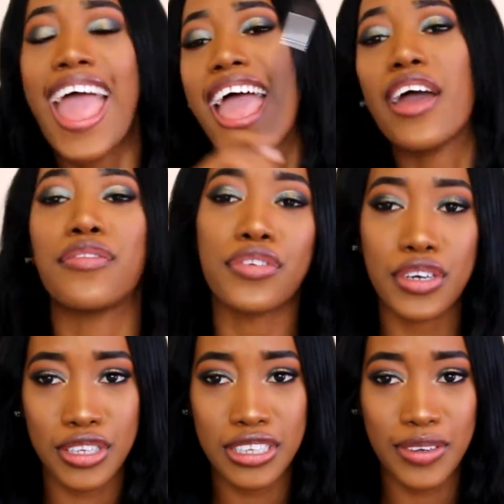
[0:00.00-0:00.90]

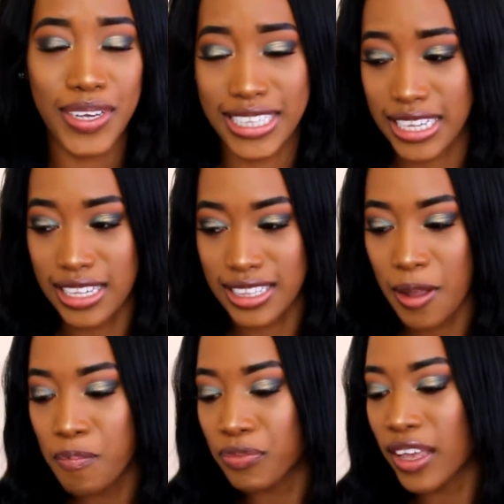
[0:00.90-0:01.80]
ever to exist.
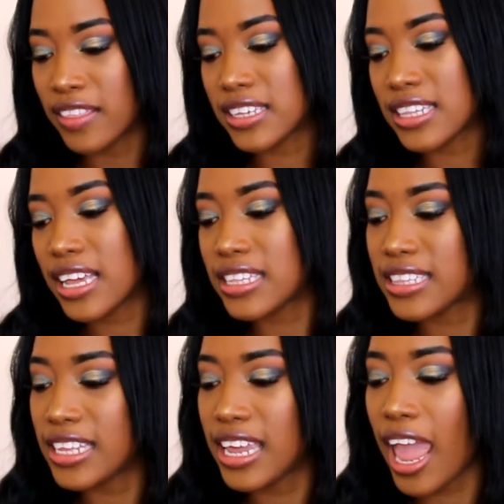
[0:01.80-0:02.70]
This is
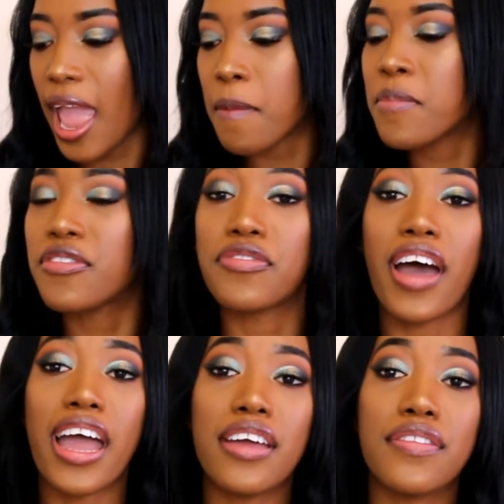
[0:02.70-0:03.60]
the
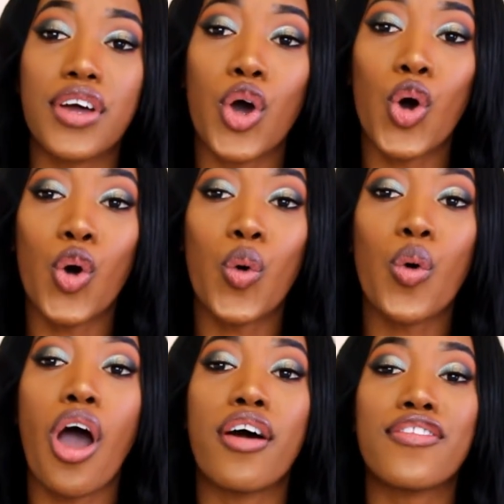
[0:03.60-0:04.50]

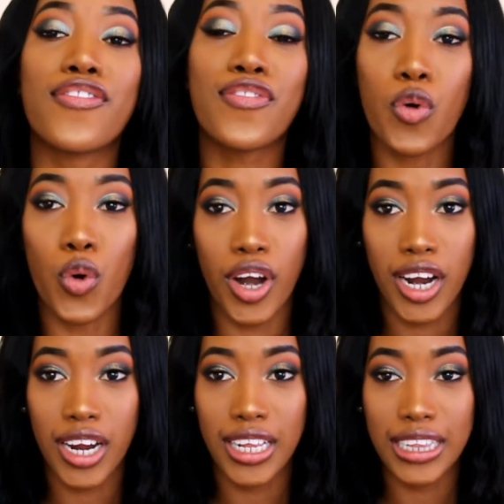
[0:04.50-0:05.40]

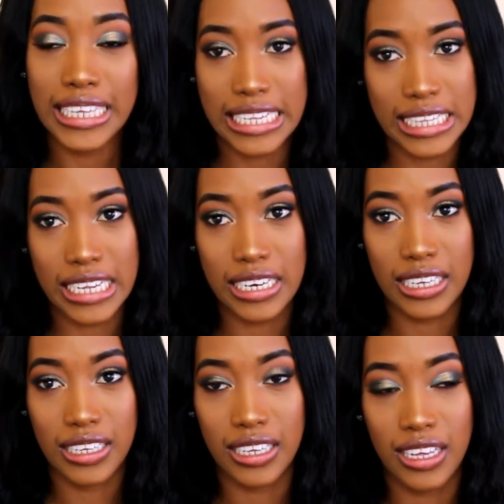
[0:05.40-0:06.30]
M504. Listen.
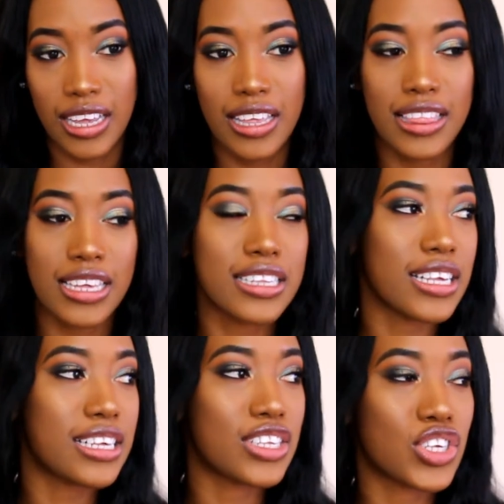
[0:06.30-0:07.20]
This
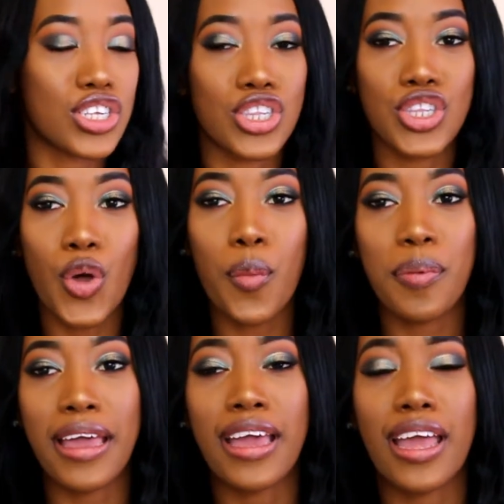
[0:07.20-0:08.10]
is just so
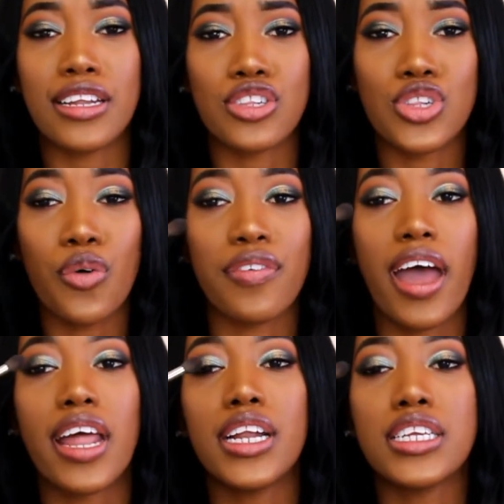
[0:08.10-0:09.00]
big, and it's so
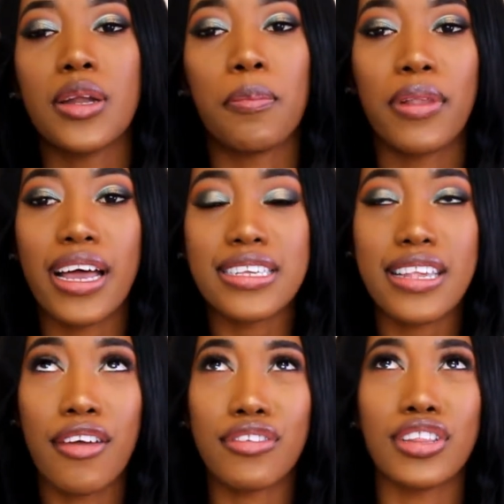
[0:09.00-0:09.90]
fat, and it applies
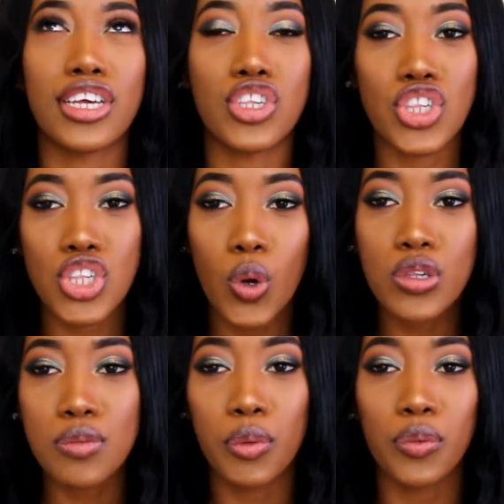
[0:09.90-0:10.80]
everything so
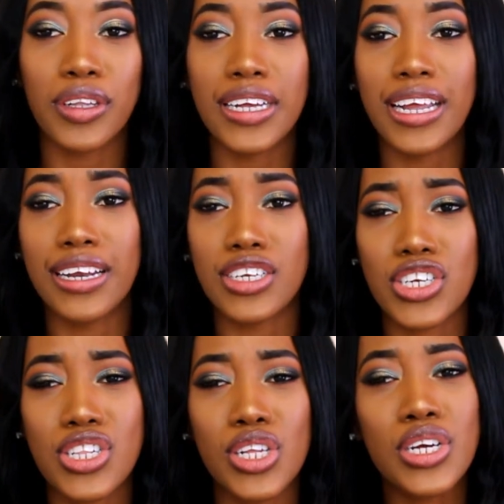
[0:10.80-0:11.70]
smoothly, and it
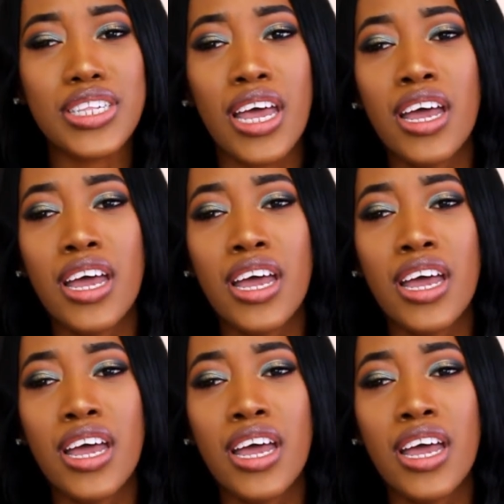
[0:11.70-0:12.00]
just looks,